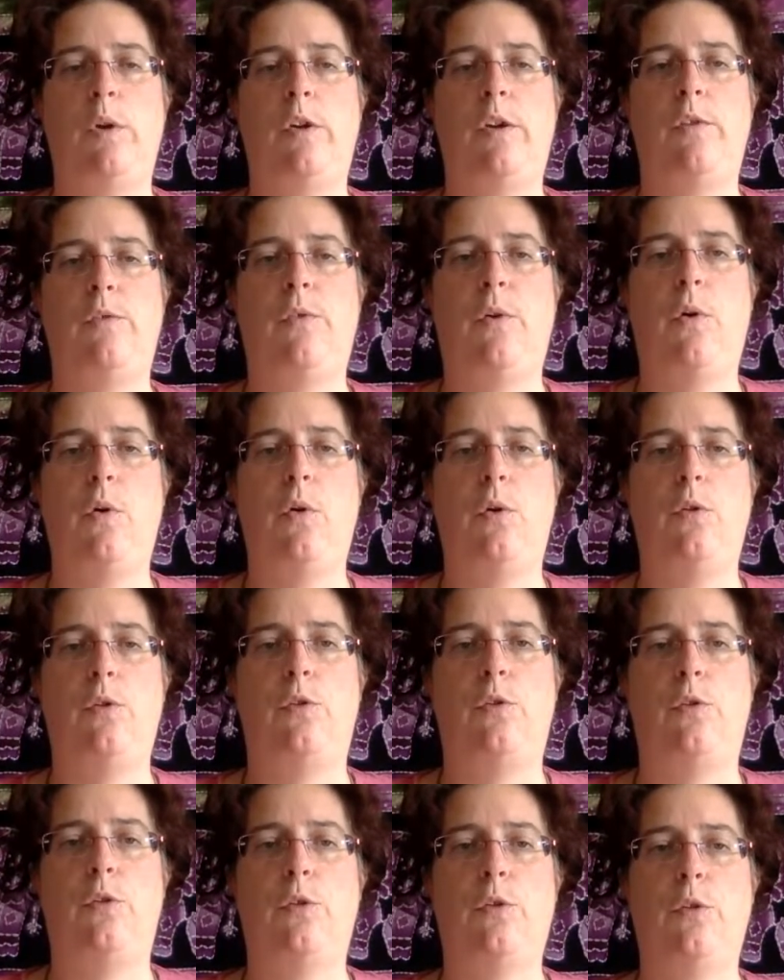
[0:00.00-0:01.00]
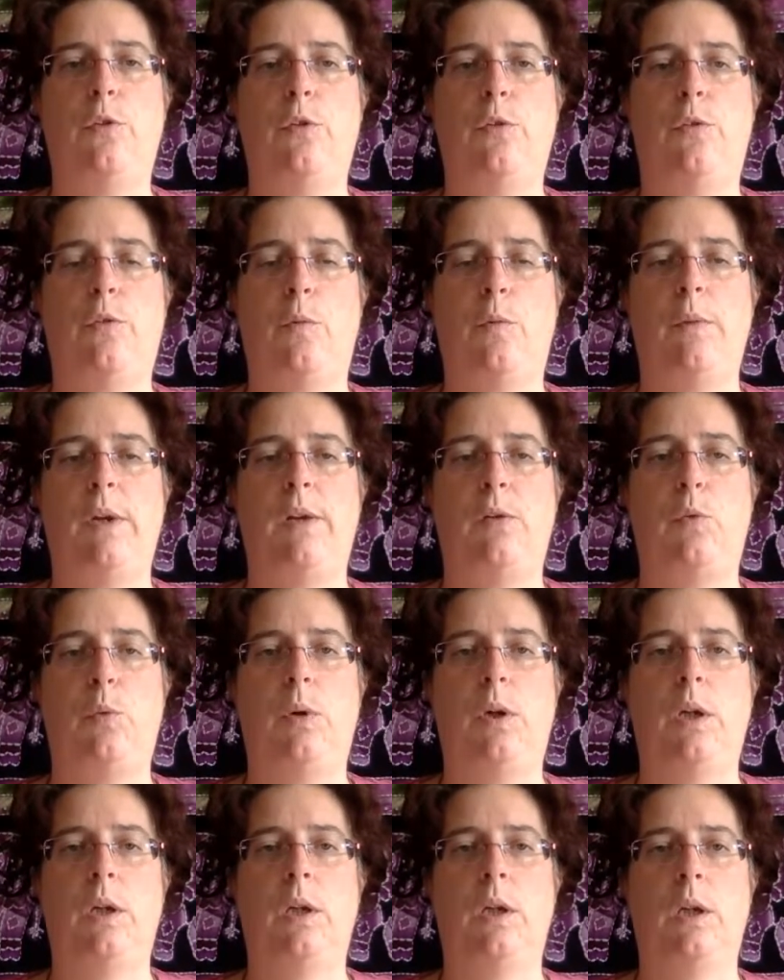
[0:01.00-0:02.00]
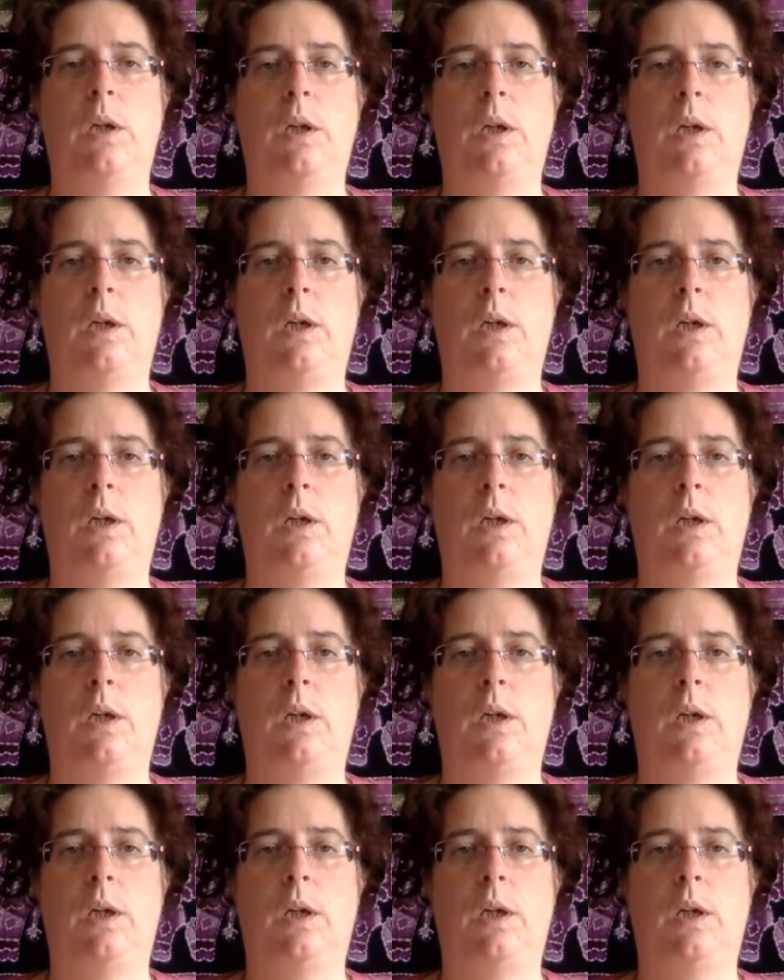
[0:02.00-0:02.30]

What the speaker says: which follows through from this one.